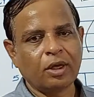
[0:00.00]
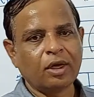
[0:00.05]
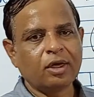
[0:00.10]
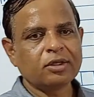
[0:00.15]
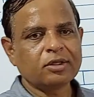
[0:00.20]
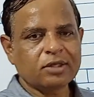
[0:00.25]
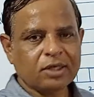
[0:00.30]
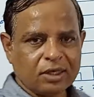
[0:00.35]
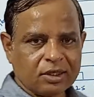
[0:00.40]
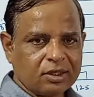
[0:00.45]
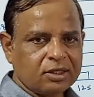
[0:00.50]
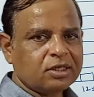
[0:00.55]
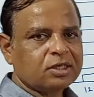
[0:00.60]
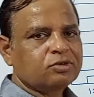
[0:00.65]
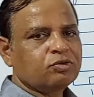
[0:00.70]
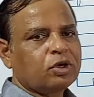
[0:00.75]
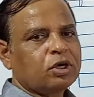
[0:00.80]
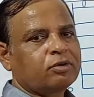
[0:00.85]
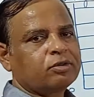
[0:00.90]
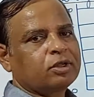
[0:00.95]
See, this is
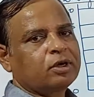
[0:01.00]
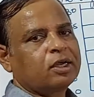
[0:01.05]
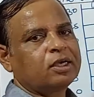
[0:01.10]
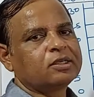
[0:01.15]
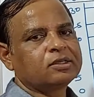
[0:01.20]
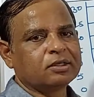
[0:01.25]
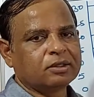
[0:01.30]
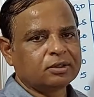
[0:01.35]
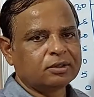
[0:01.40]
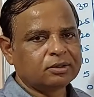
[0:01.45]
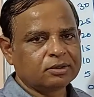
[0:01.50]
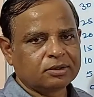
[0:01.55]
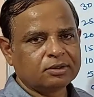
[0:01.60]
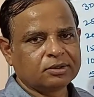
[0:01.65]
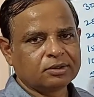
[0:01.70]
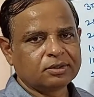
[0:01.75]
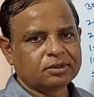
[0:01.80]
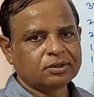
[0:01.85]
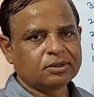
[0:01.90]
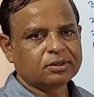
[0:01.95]
one of the reason.
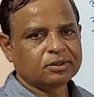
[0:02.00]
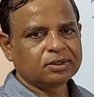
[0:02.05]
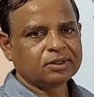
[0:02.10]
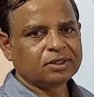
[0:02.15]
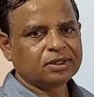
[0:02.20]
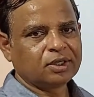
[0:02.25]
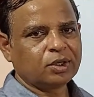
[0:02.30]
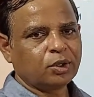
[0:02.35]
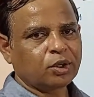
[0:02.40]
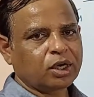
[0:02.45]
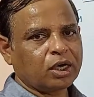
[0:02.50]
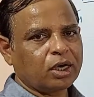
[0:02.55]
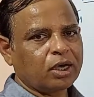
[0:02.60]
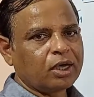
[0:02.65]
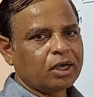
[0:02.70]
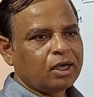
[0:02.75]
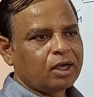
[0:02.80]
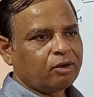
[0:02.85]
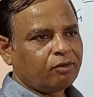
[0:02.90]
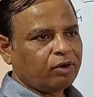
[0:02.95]
Okay,
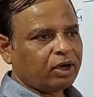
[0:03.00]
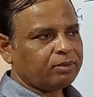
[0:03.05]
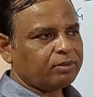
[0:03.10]
why?